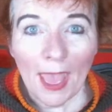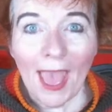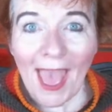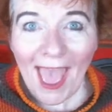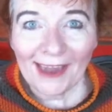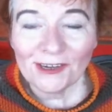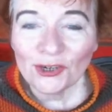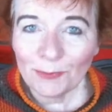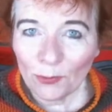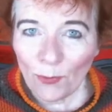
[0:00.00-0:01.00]
And
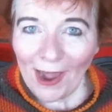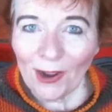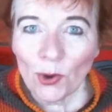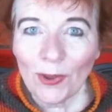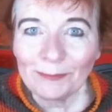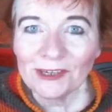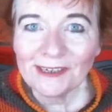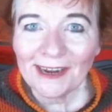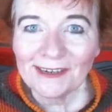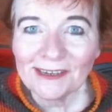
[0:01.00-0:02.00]
you'll be well equipped to
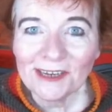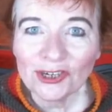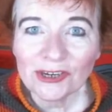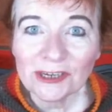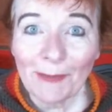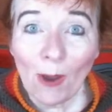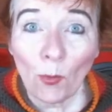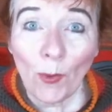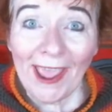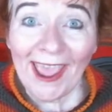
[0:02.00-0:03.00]
take decisions about
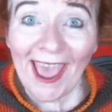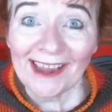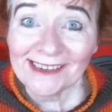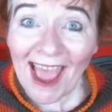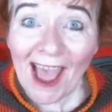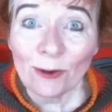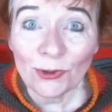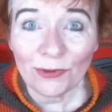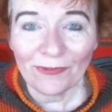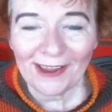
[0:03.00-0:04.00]
where and how
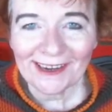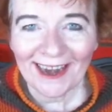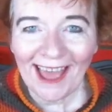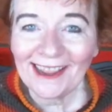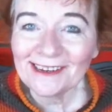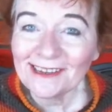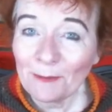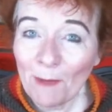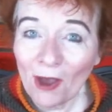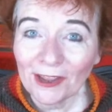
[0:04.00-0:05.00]
you find clients
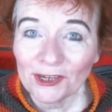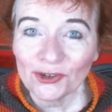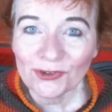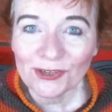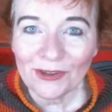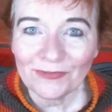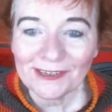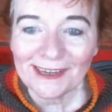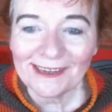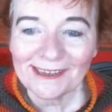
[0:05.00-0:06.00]
and market your
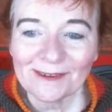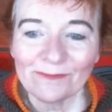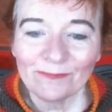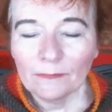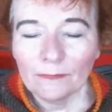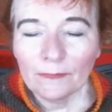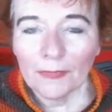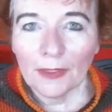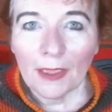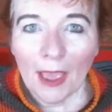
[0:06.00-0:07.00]
services.
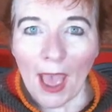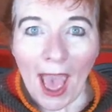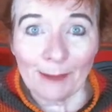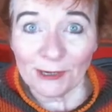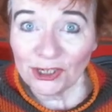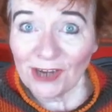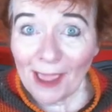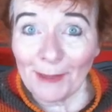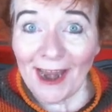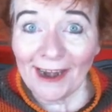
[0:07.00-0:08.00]
How much
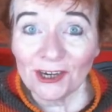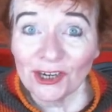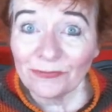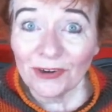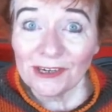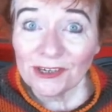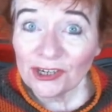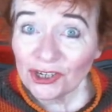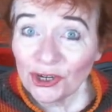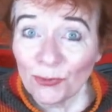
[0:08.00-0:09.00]
time and energy, for
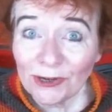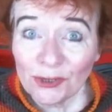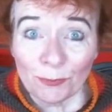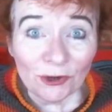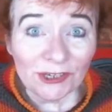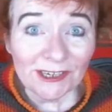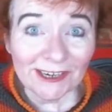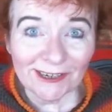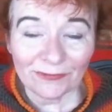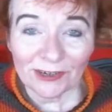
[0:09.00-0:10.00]
instance, do you want to put into
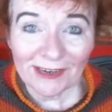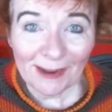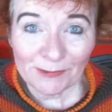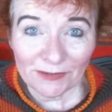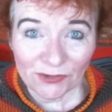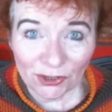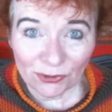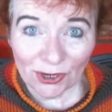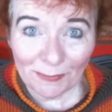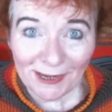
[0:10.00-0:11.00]
different types of
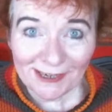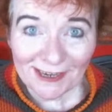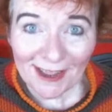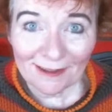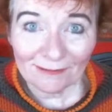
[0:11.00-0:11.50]
social media?